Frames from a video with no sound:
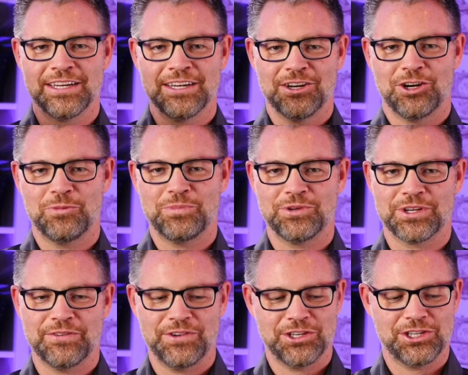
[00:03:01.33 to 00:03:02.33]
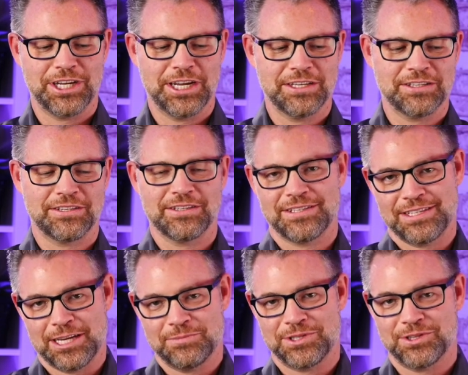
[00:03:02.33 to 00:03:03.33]
Hope you'll give it a chance.
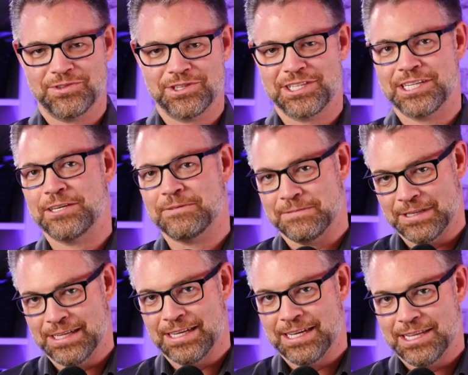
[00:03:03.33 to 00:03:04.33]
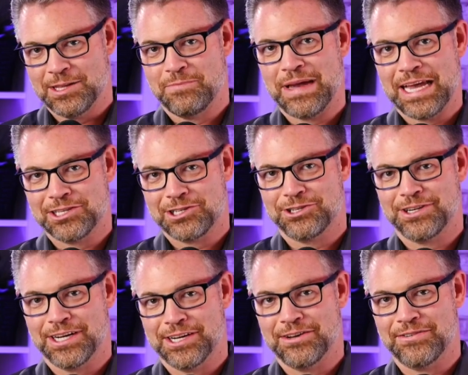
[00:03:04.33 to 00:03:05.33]
Sam Silverstein, the master
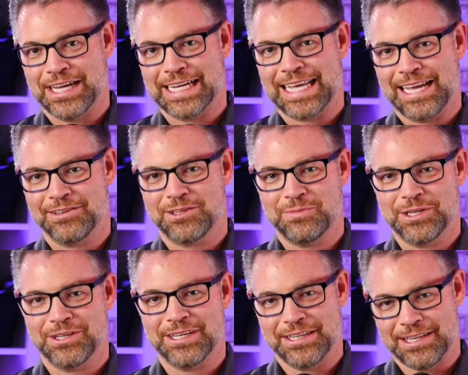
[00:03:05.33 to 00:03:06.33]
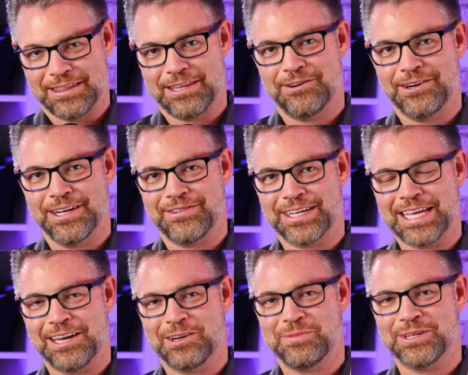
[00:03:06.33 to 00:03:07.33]
of accountability, the theory of
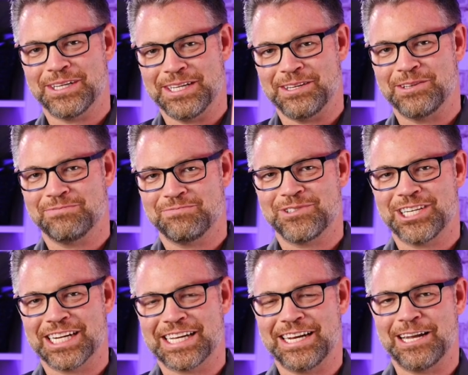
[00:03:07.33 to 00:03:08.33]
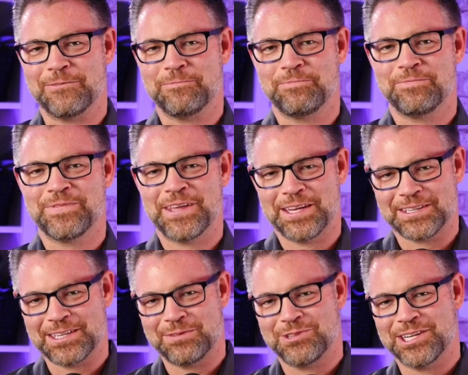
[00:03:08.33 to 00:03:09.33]
accountability. Check it out. Thanks.
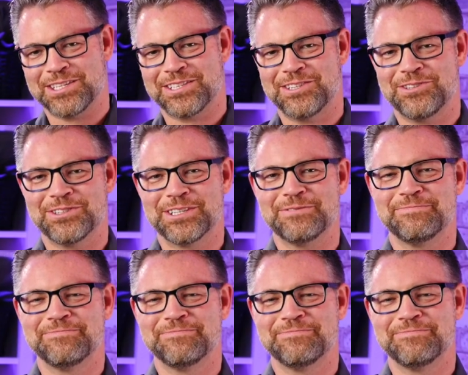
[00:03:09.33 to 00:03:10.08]
I'm Jason Hewlett.